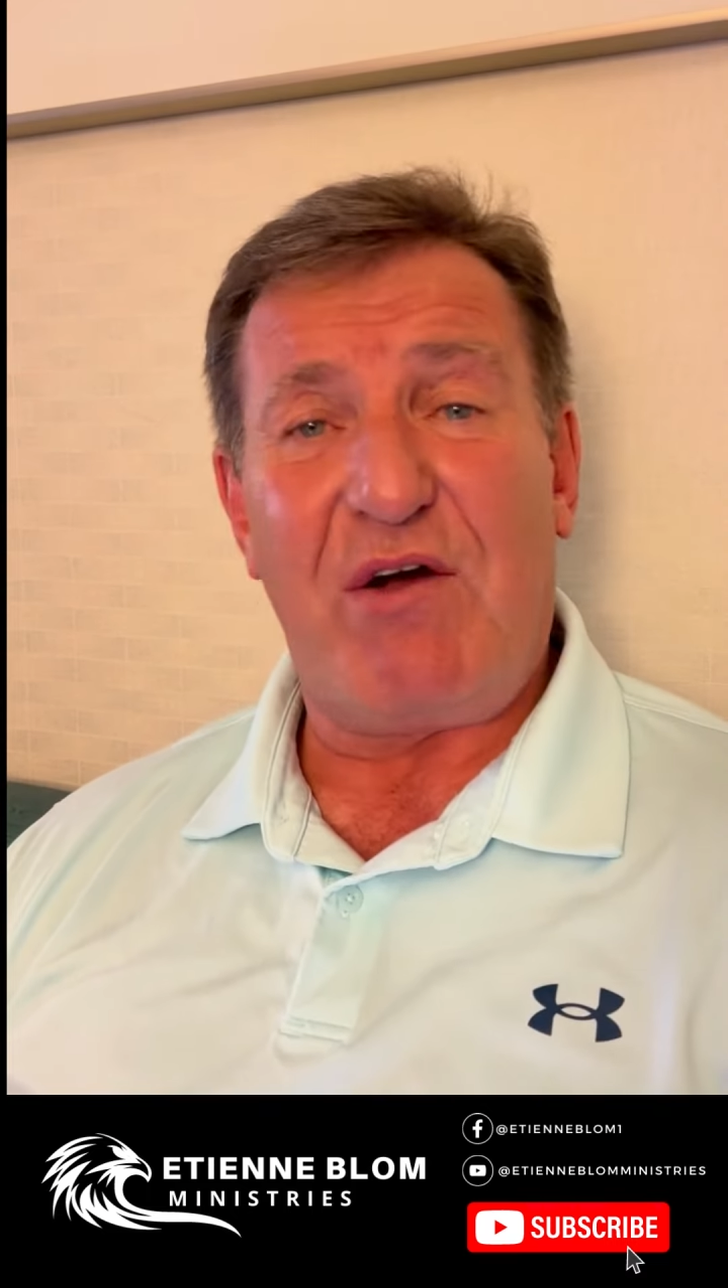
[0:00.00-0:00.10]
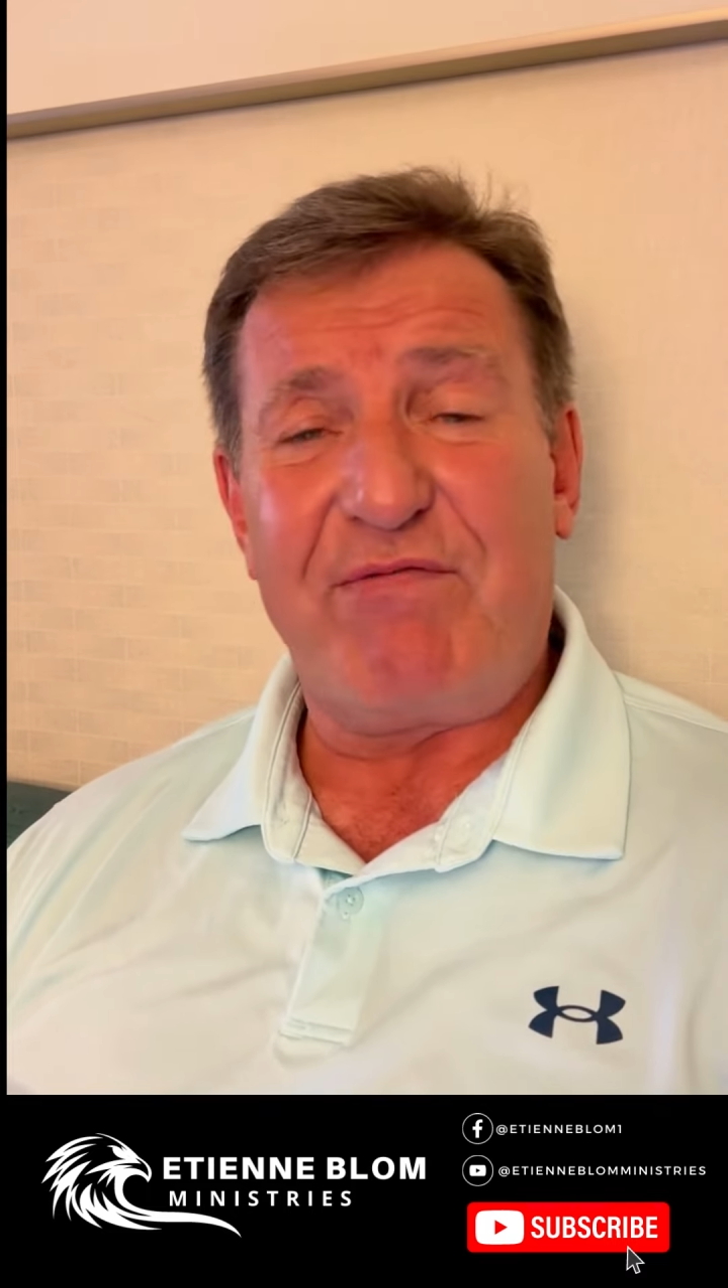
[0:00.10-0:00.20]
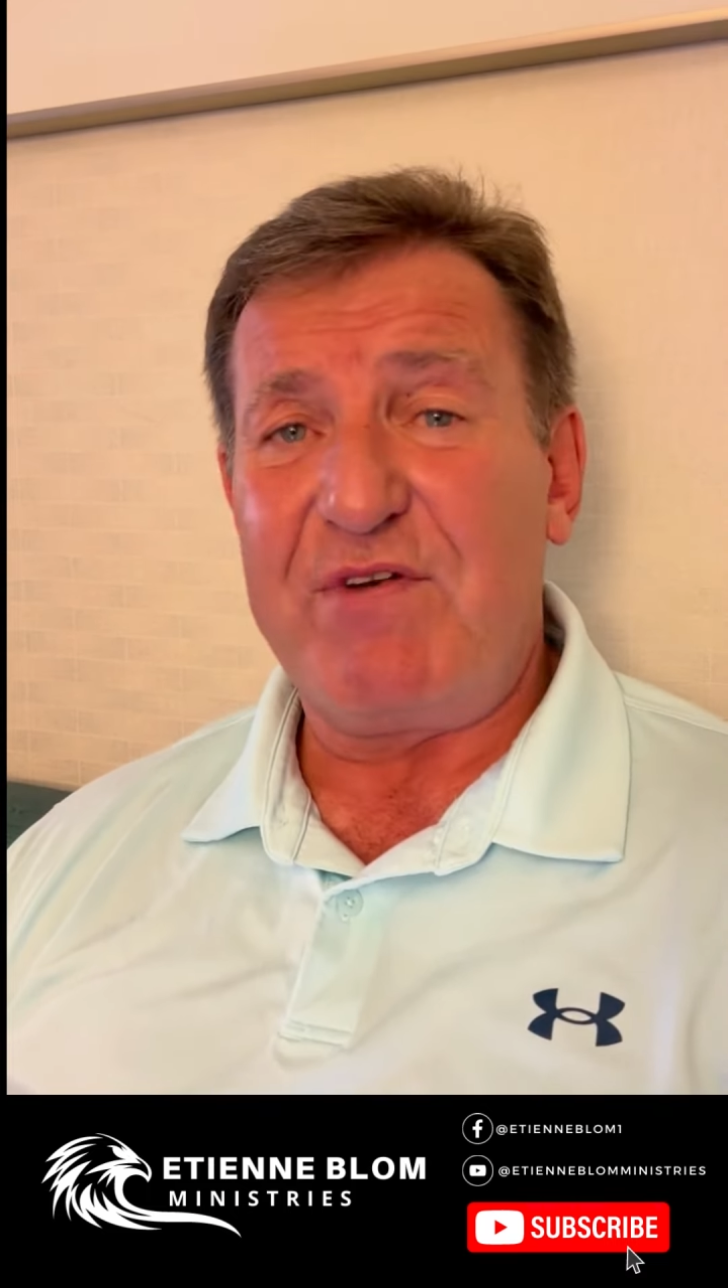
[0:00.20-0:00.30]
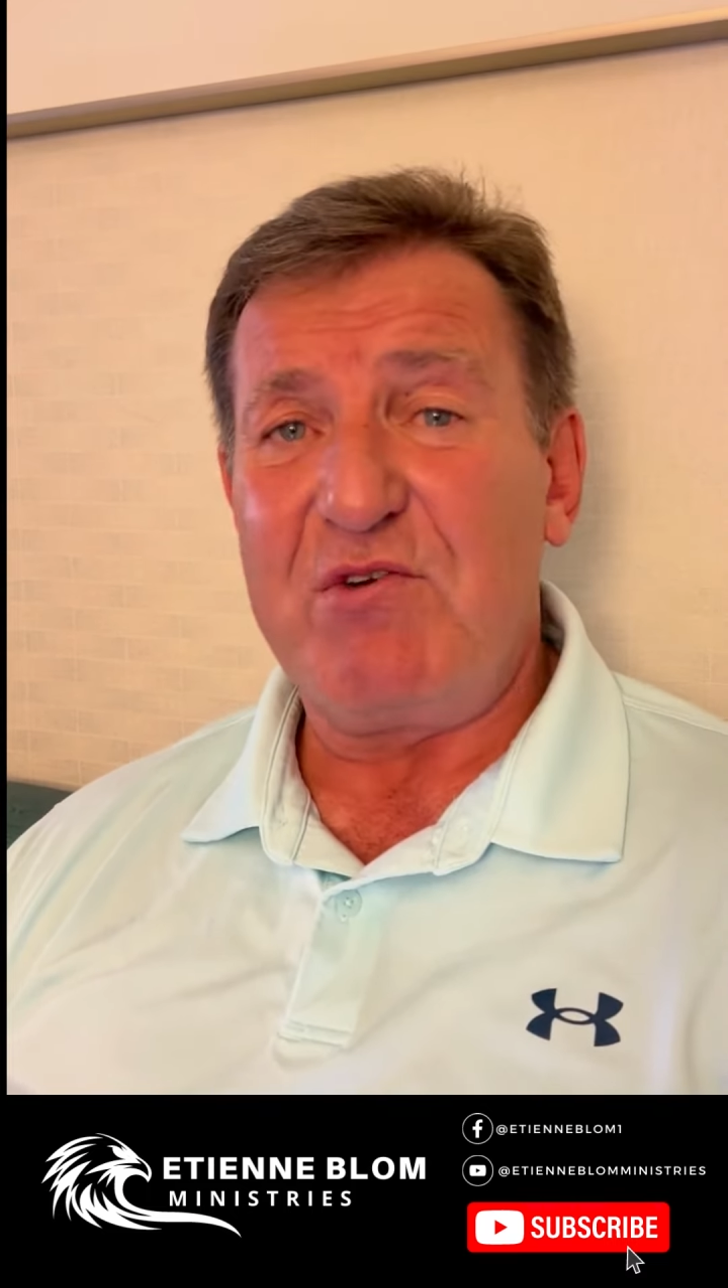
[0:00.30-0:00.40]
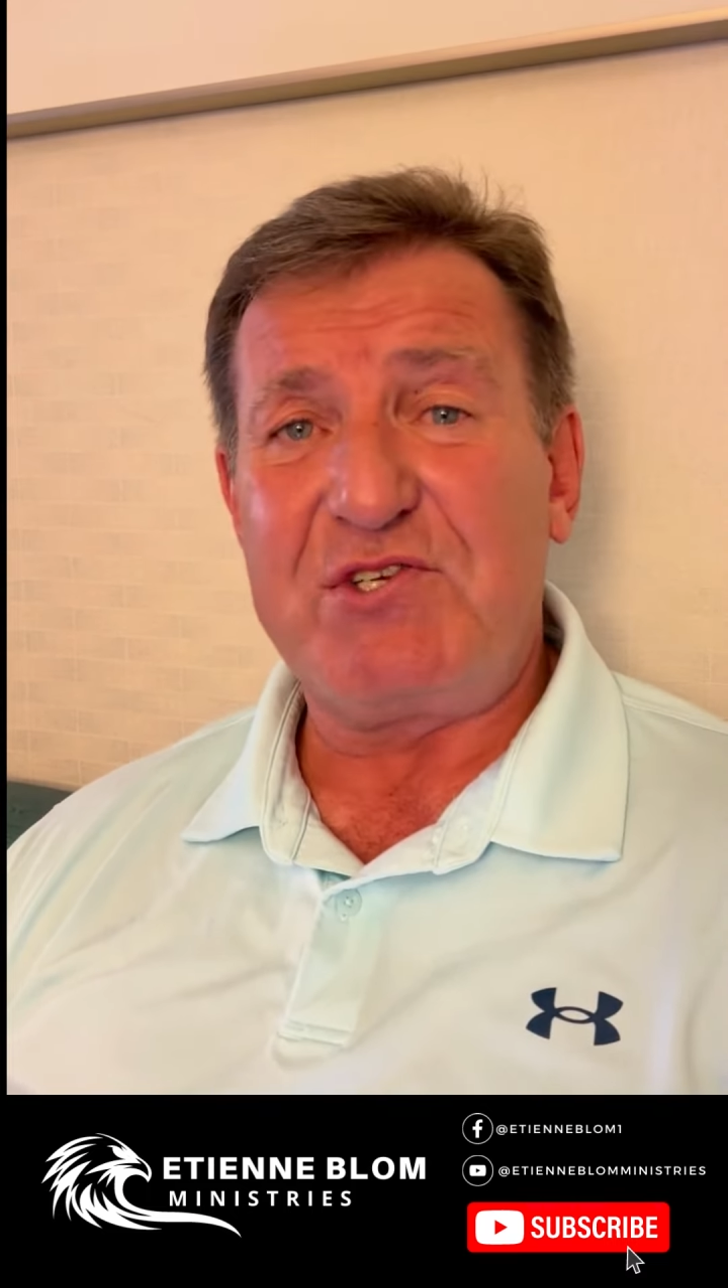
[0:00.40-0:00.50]
our
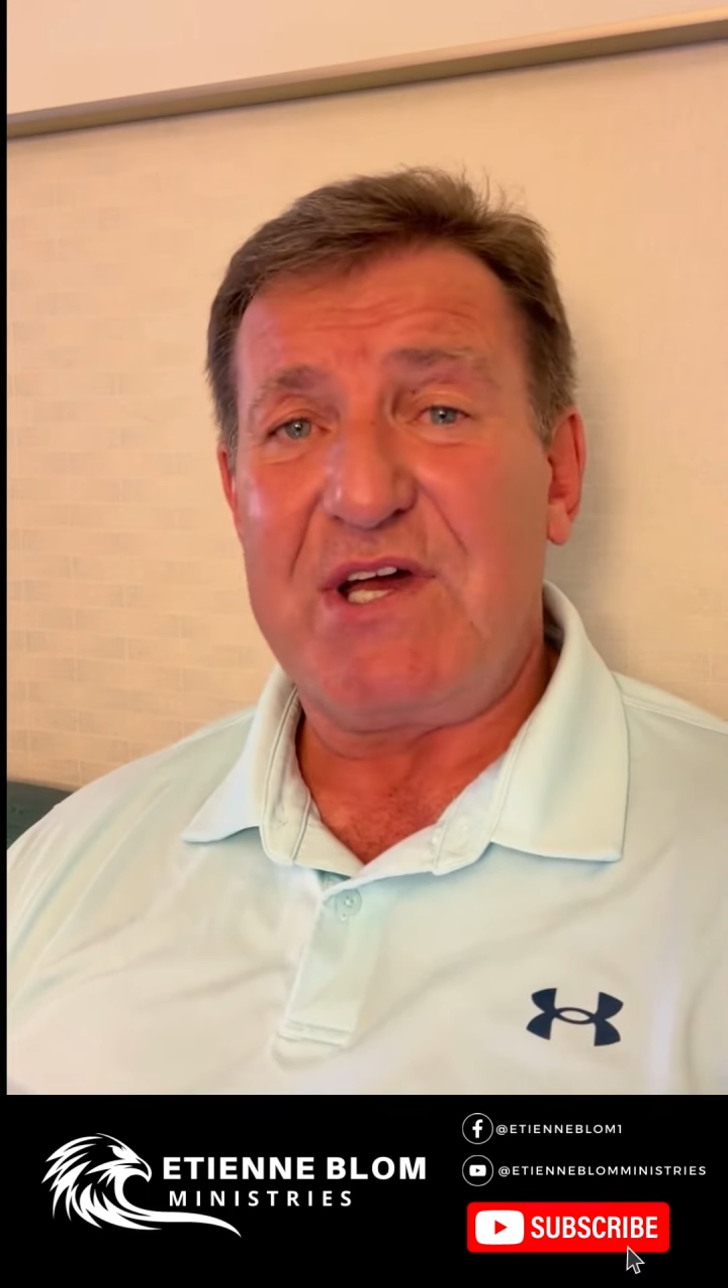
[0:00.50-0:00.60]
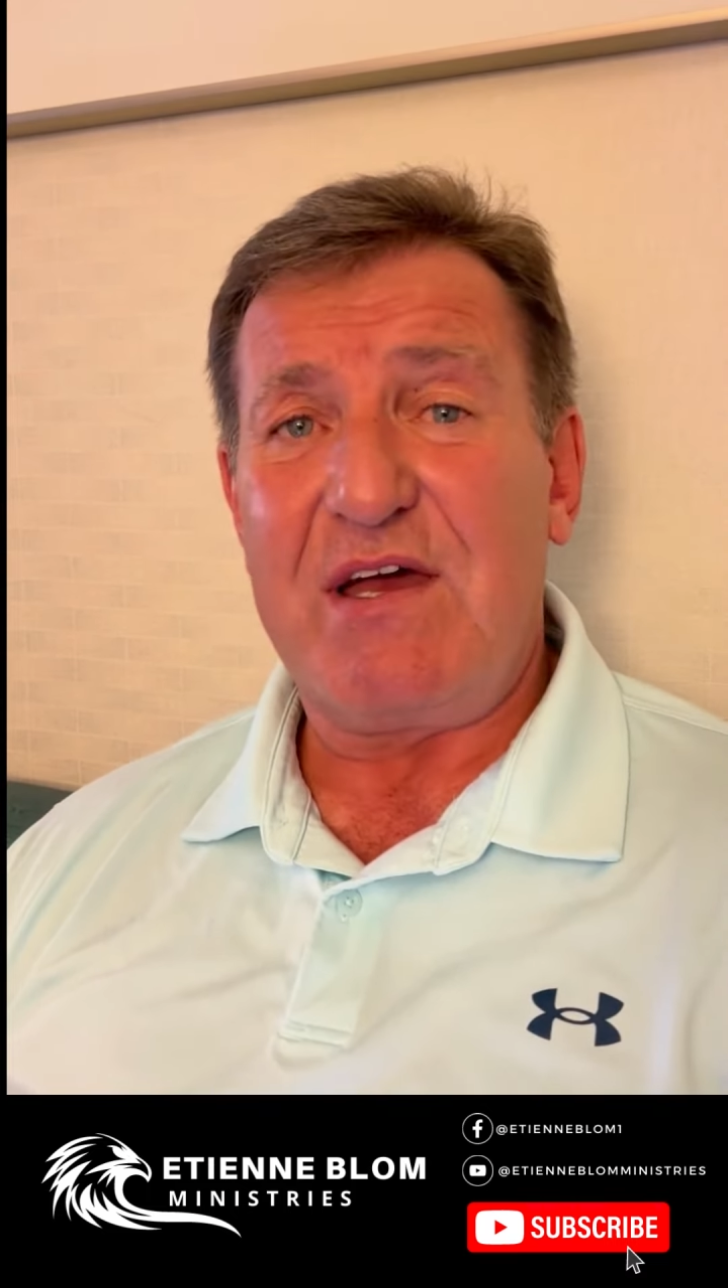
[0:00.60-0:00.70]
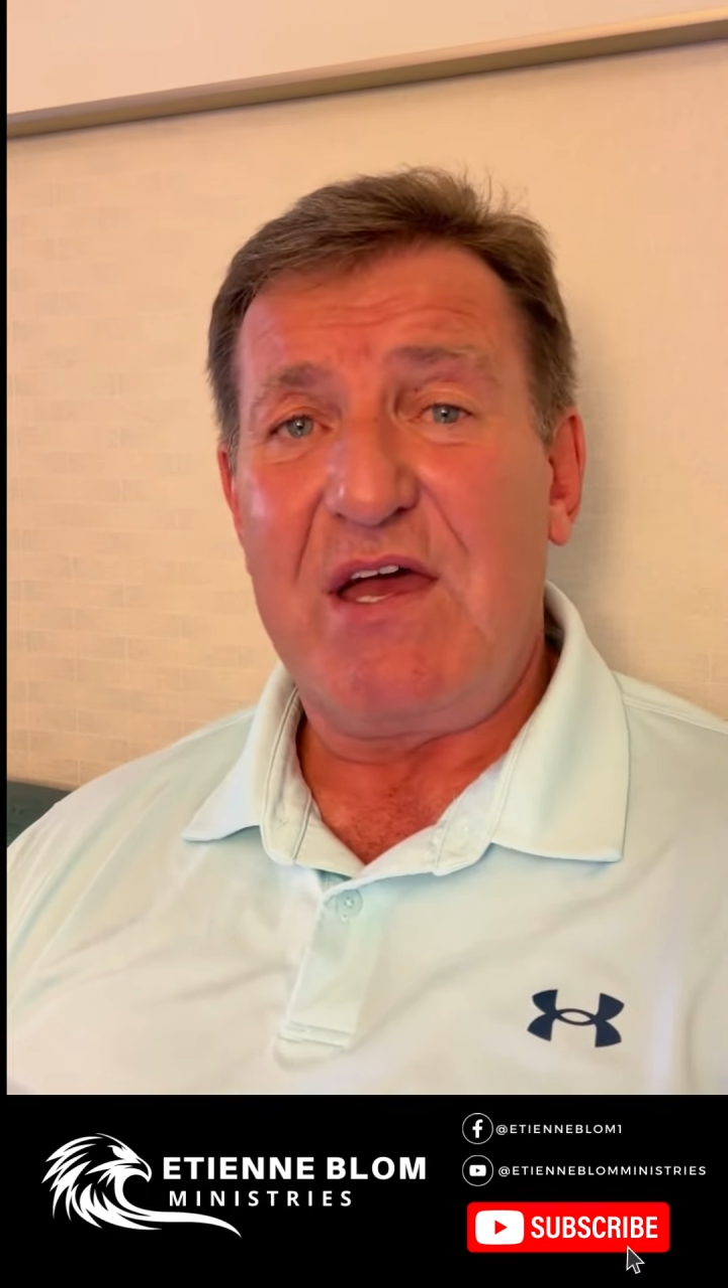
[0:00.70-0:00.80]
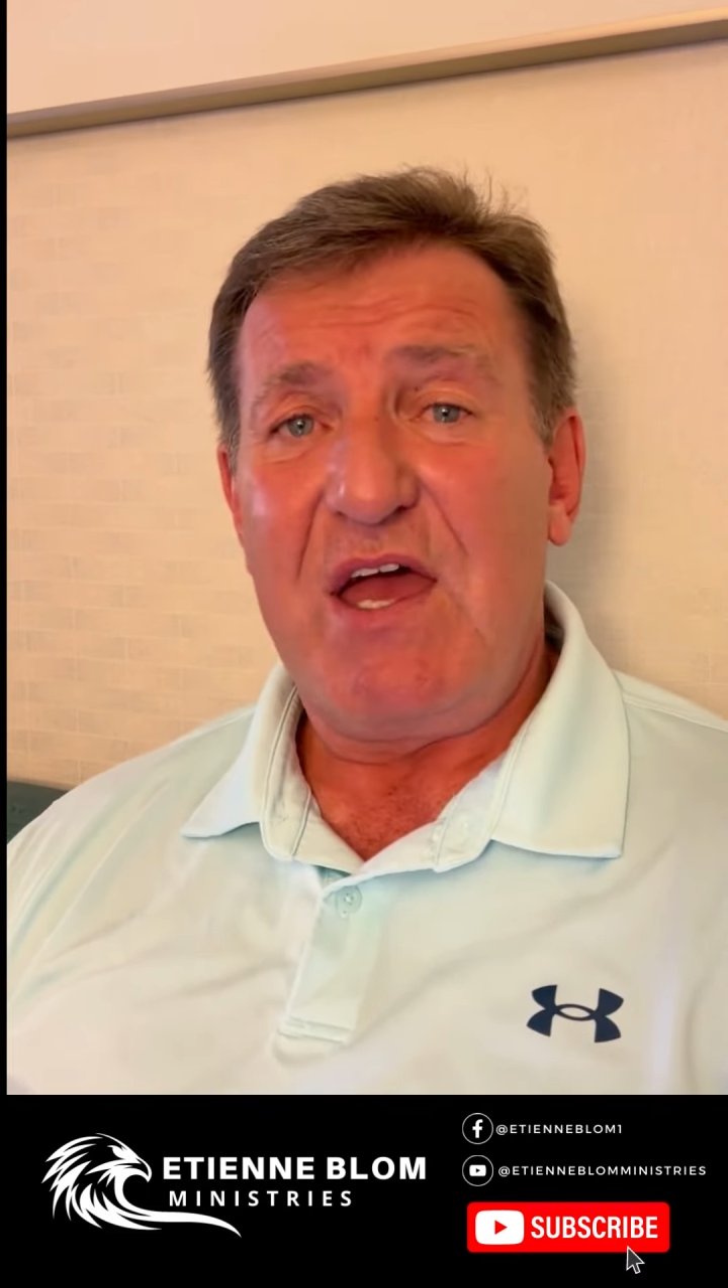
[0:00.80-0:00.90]
future.